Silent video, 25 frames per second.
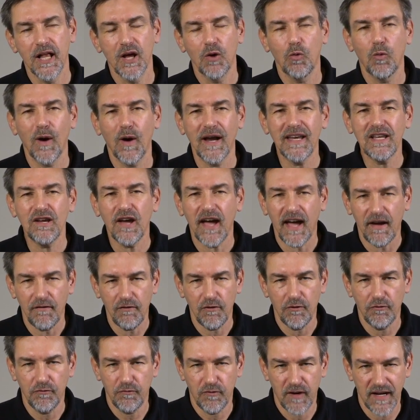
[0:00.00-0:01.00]
when you have
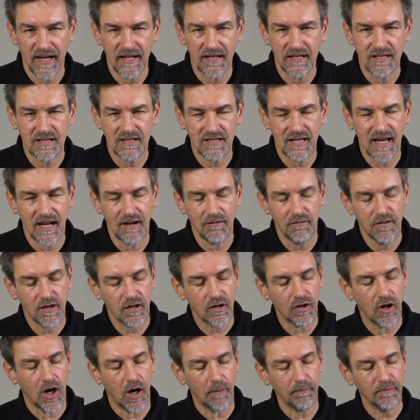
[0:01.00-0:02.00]
a fail-safe, the
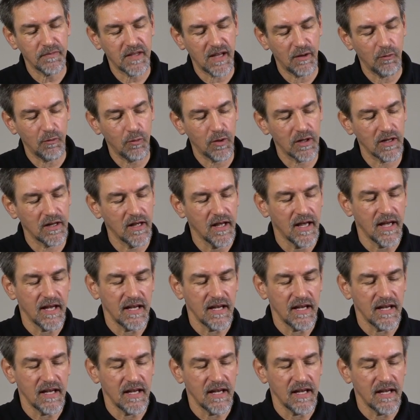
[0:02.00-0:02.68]
copter will